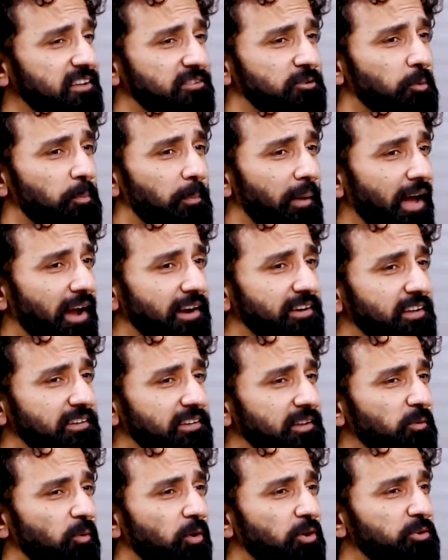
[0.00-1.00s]
are so packed
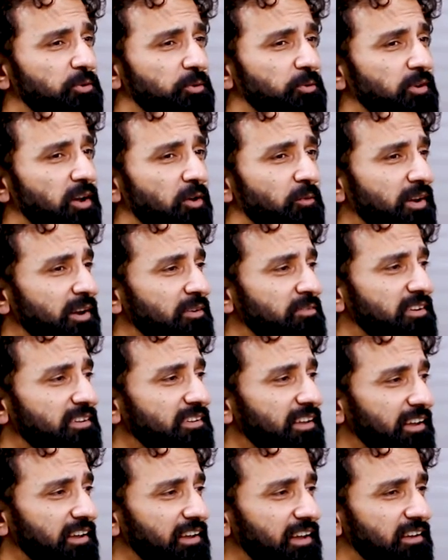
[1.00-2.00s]
and they want you to cover
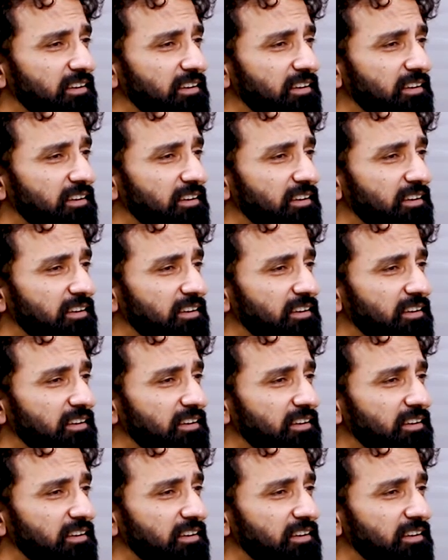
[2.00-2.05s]
everything,